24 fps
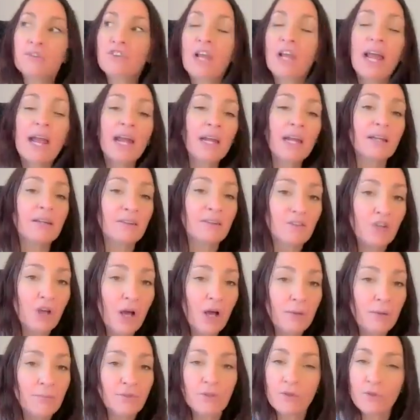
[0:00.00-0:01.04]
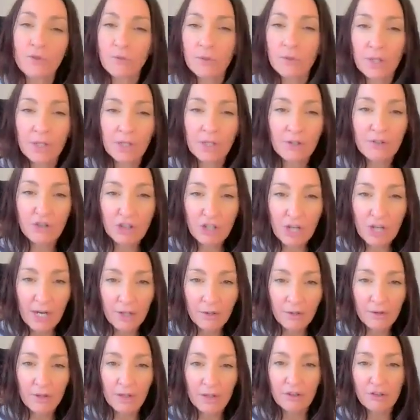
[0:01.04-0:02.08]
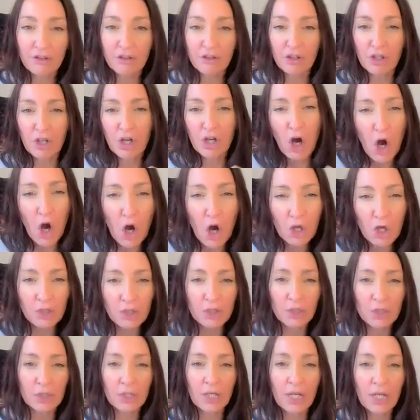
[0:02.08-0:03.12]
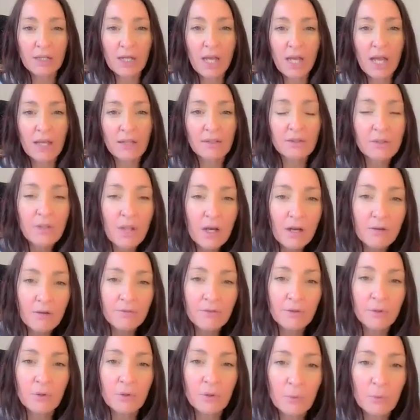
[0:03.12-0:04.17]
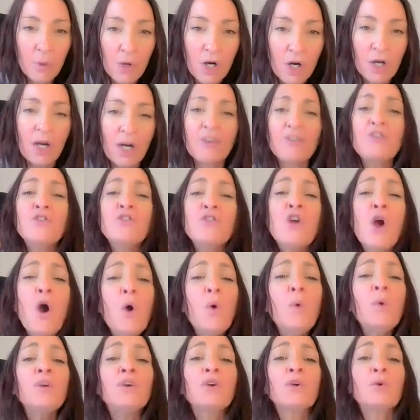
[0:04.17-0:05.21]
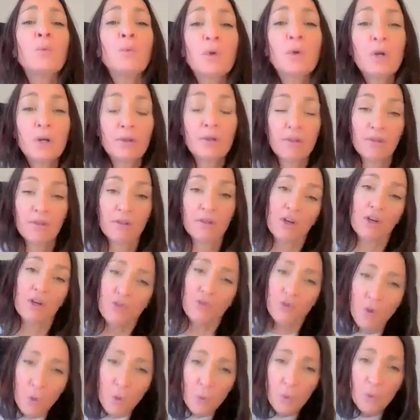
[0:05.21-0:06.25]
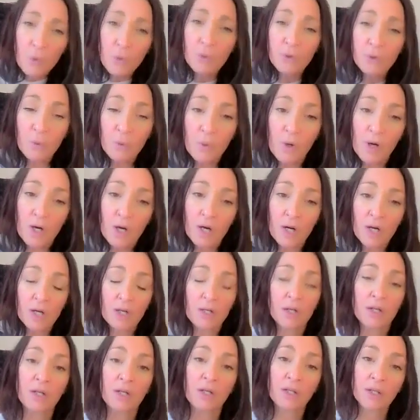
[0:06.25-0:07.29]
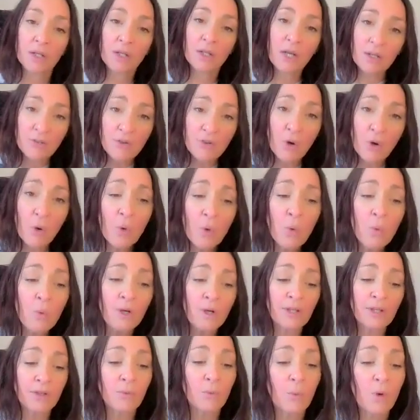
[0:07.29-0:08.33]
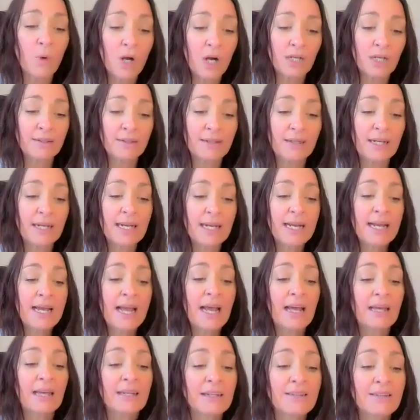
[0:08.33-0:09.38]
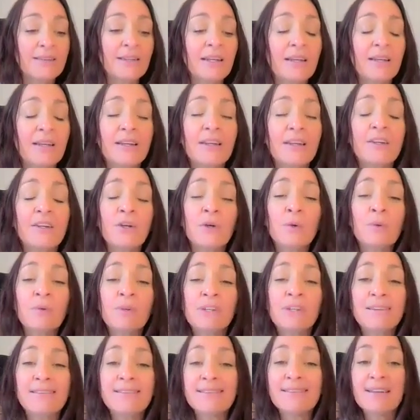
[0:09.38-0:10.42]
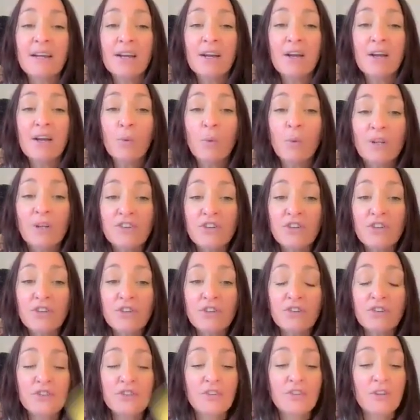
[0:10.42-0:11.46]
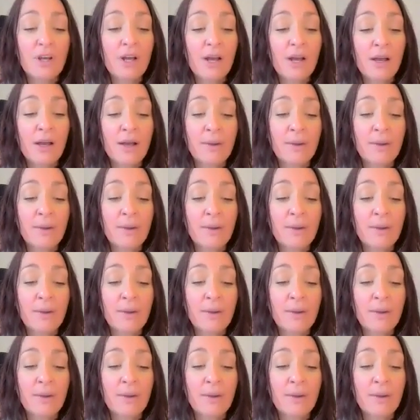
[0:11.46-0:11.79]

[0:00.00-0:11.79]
take the time to really cherish and honor and love who you are and know your worth, know who you are, and know what you want. And I think, this wishes,